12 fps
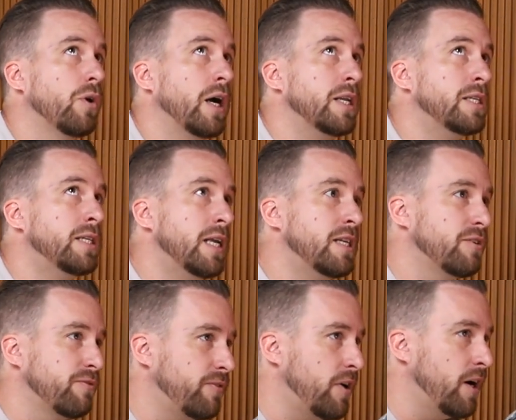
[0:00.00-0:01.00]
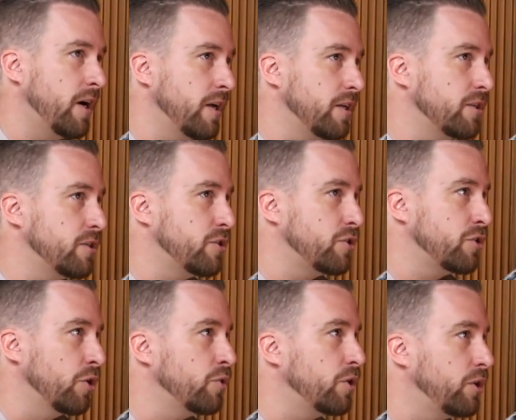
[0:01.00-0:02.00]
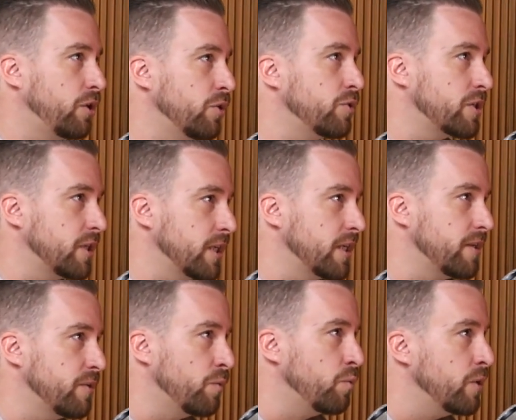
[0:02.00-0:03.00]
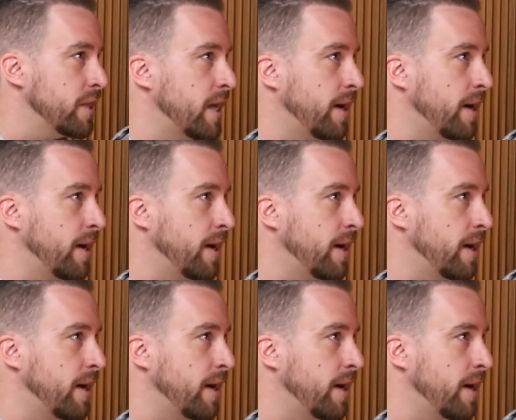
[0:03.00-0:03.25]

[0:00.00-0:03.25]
identify so closely with